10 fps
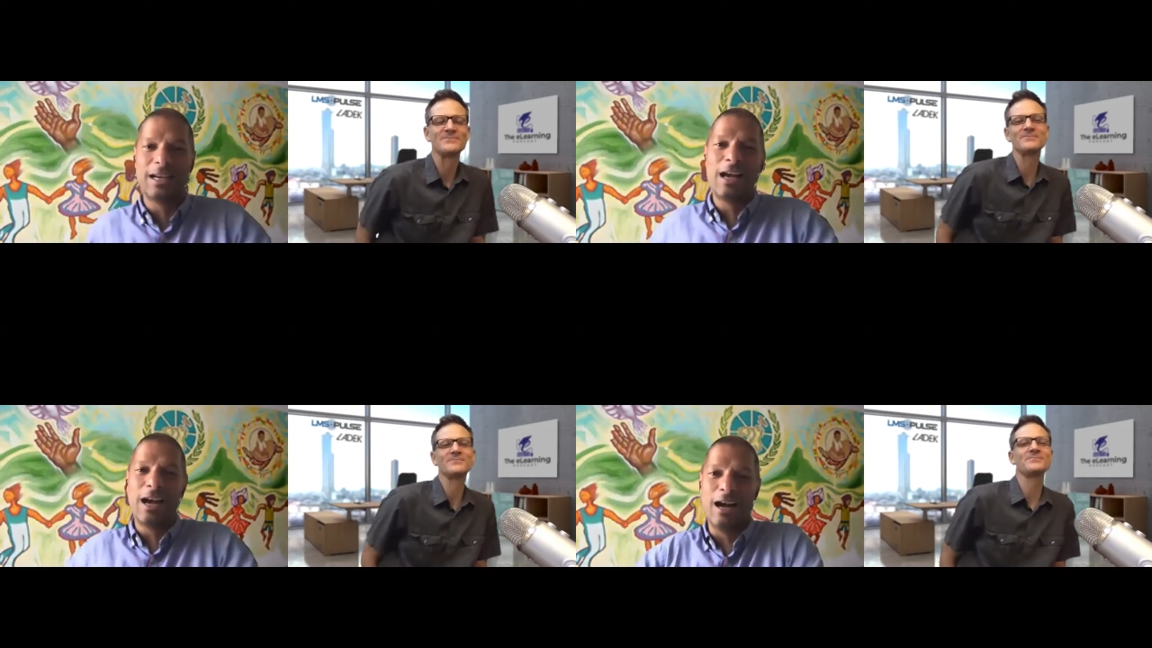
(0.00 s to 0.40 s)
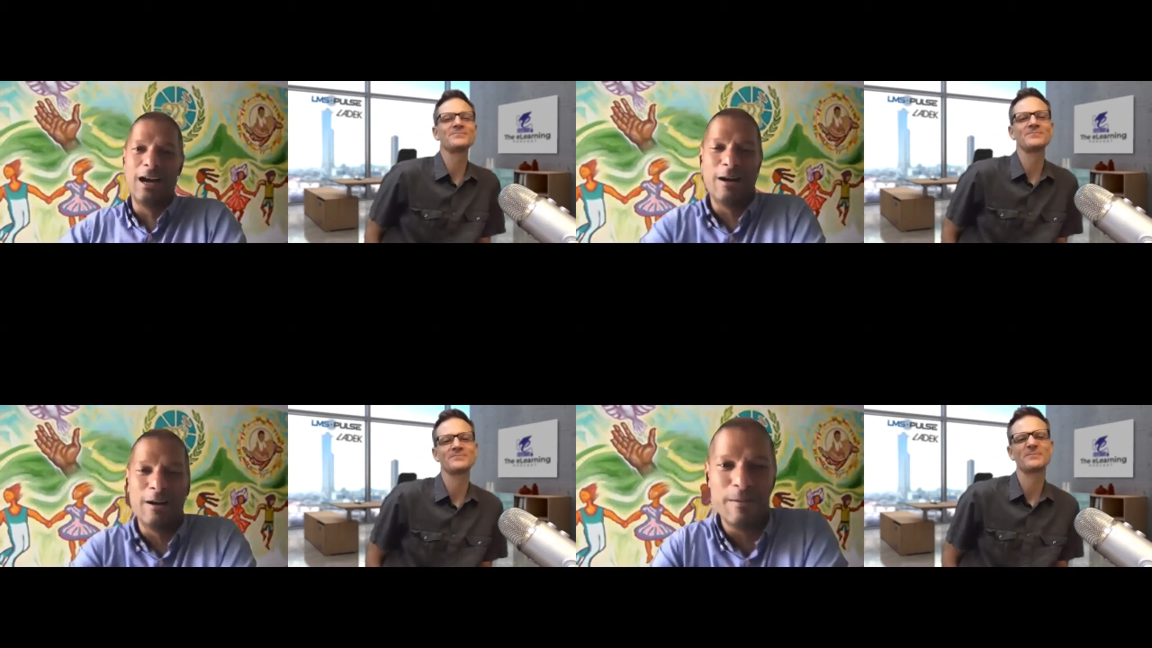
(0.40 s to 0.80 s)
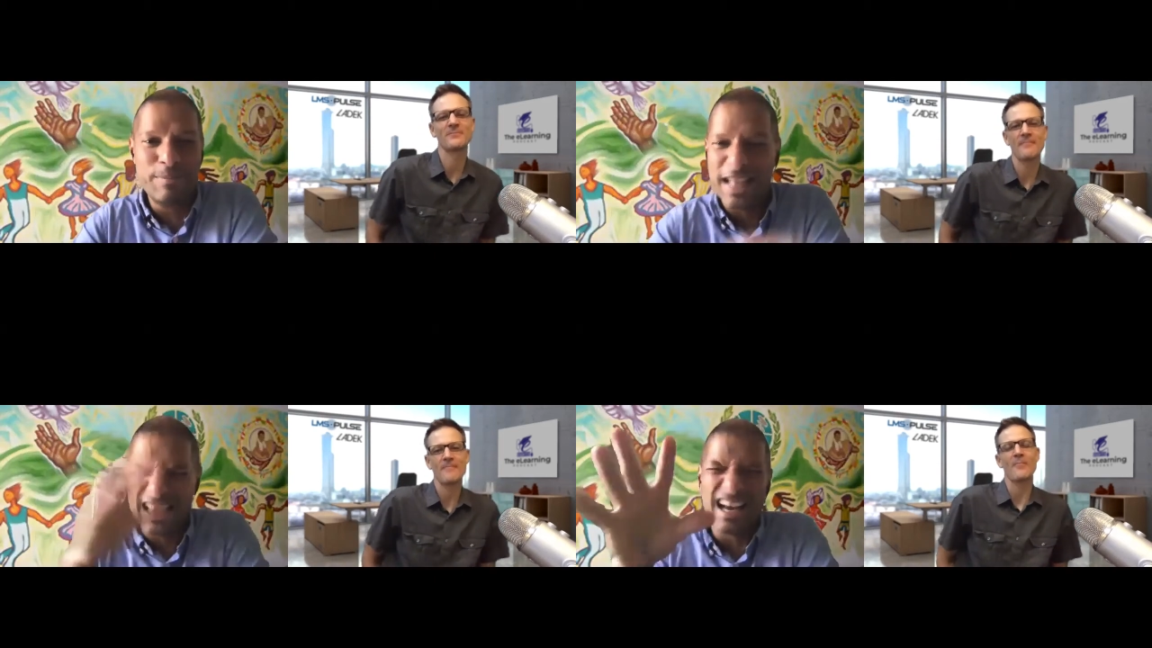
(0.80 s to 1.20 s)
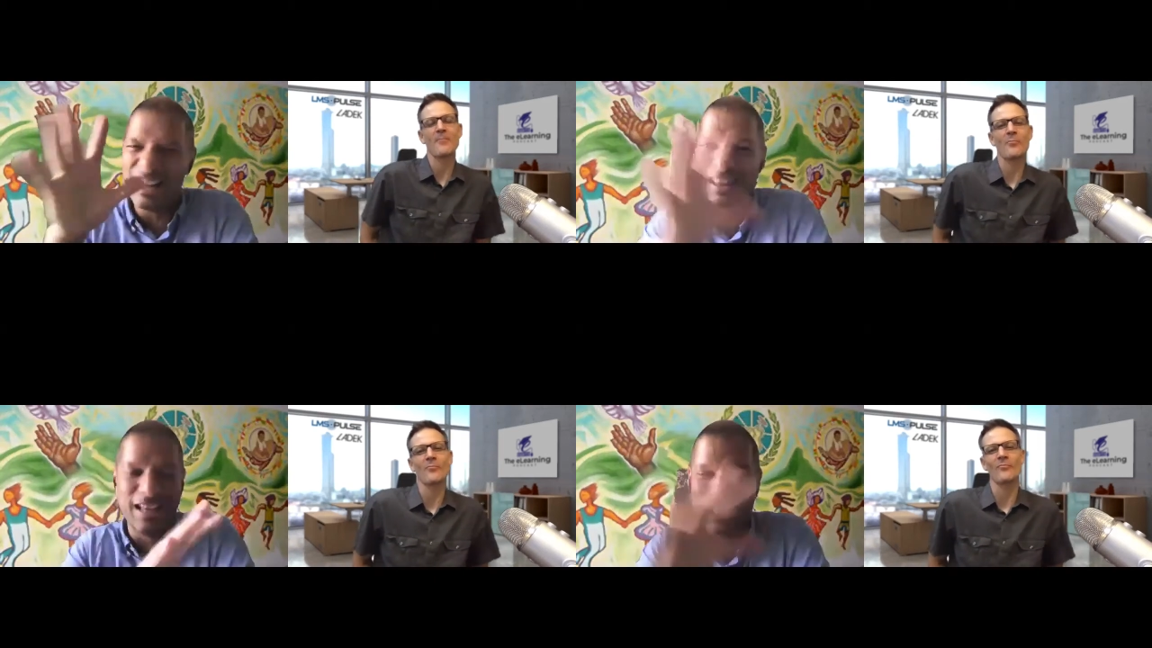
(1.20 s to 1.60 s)
Speaker 1: uh, but then there are other
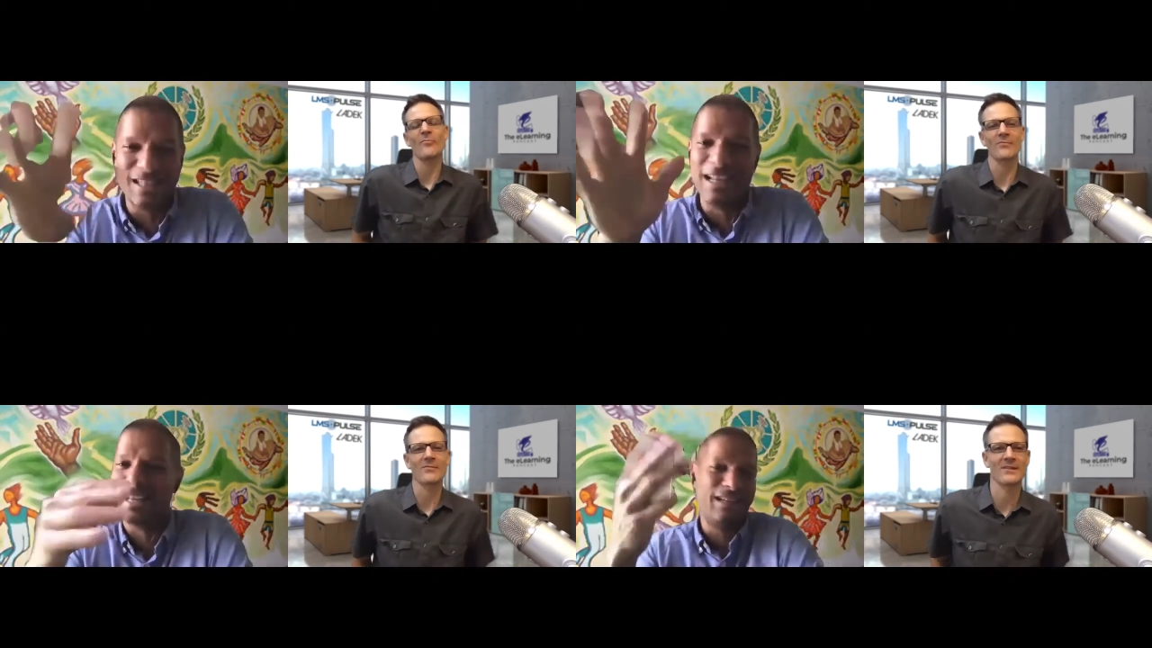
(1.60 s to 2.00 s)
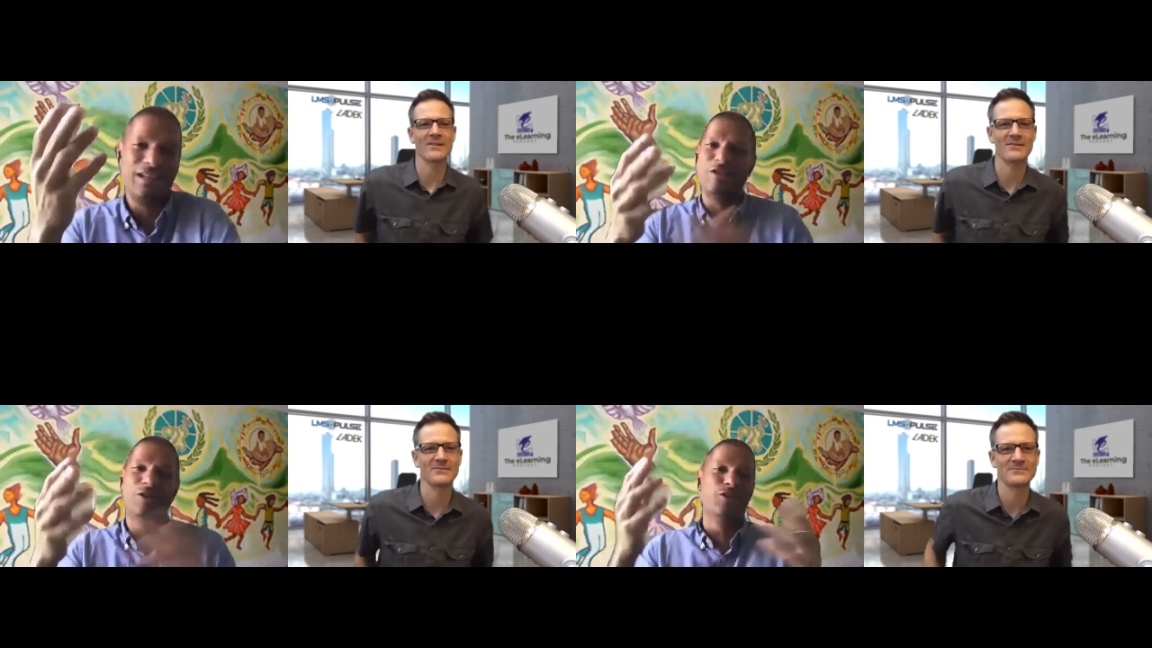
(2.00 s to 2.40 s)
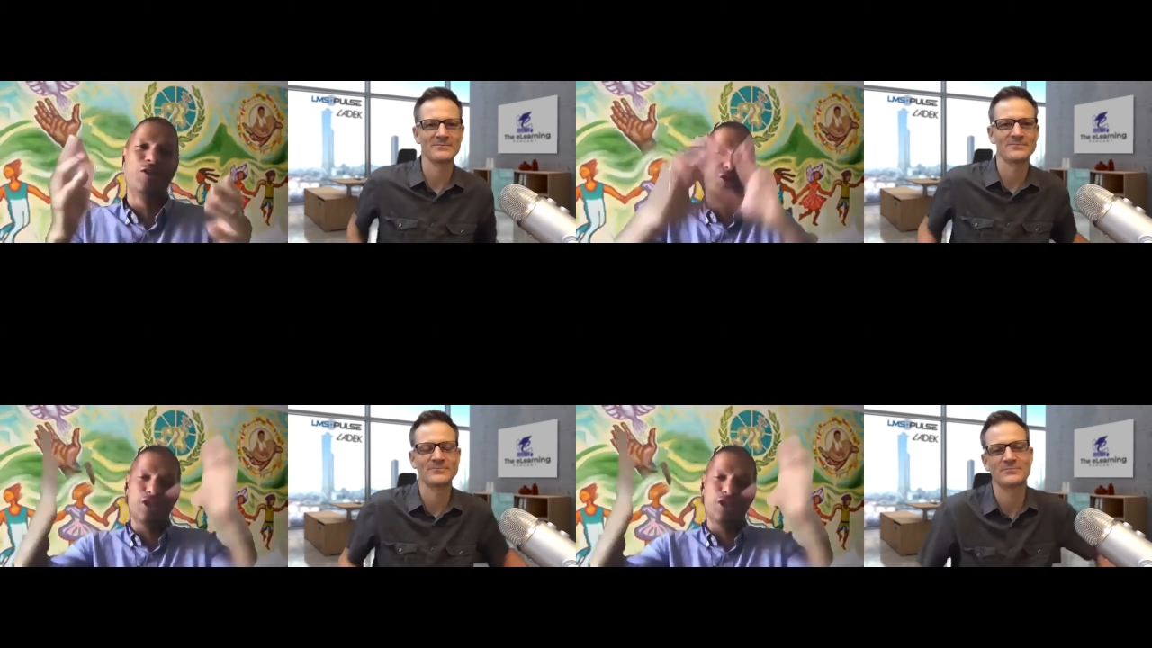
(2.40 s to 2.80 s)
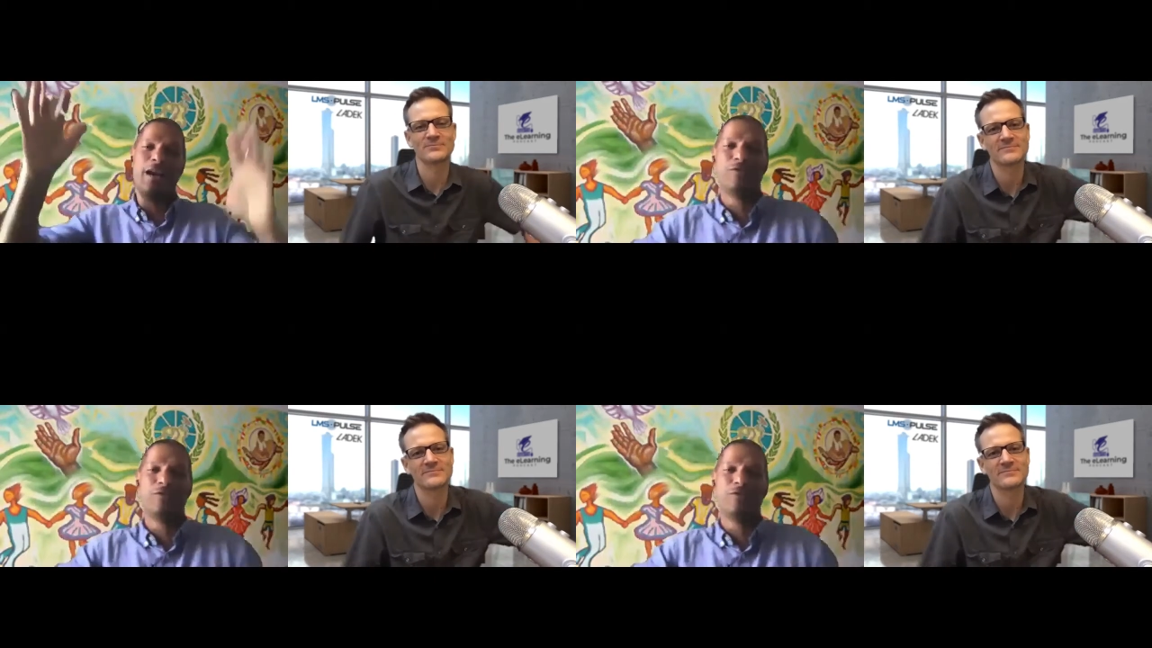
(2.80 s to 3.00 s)
things that you know you just have to